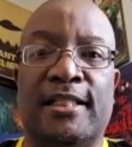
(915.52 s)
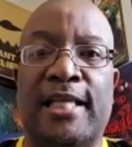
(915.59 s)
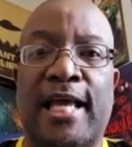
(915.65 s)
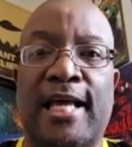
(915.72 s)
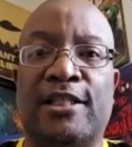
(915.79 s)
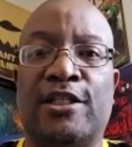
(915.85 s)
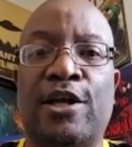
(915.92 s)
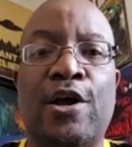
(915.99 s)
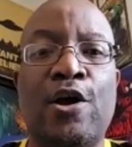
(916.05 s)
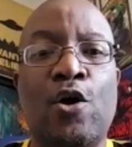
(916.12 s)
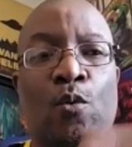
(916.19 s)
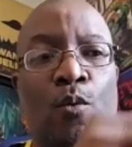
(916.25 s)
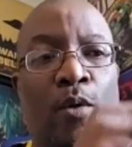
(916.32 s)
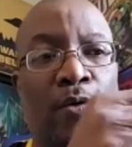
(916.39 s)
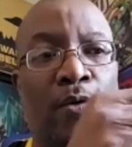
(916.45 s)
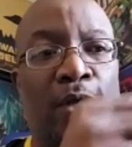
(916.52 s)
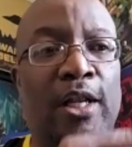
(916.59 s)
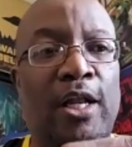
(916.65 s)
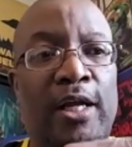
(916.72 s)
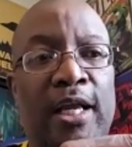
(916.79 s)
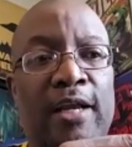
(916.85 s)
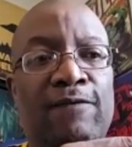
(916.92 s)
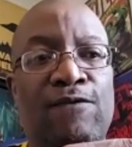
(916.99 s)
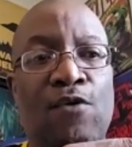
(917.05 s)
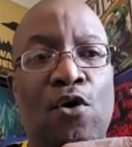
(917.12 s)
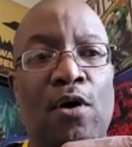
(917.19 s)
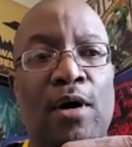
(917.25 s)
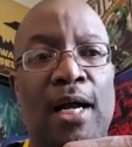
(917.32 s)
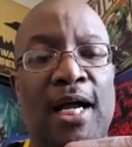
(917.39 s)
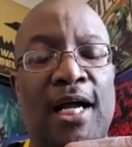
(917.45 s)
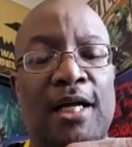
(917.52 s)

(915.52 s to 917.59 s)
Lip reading: test where they're looking for